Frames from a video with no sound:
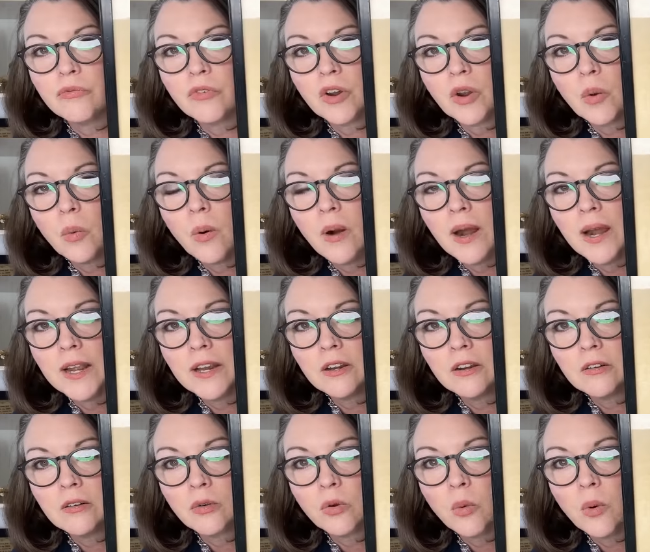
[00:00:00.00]

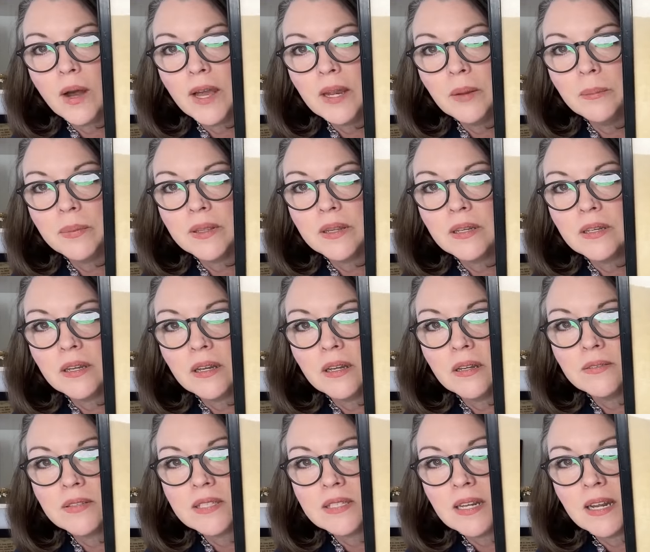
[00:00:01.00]
require quite a bit
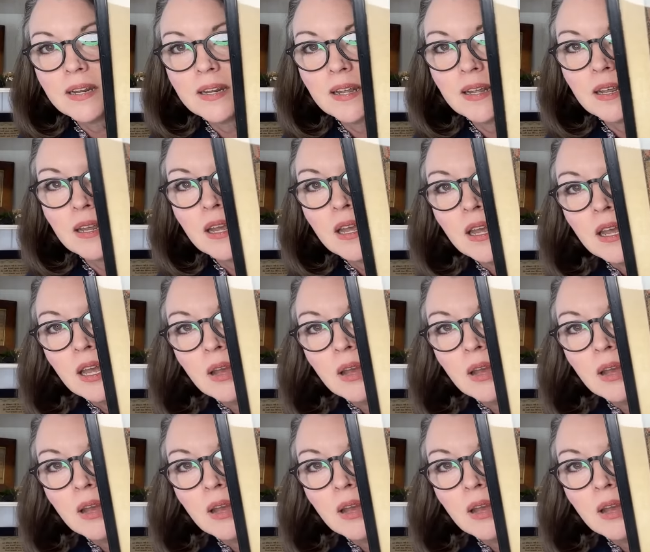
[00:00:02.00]
of studying.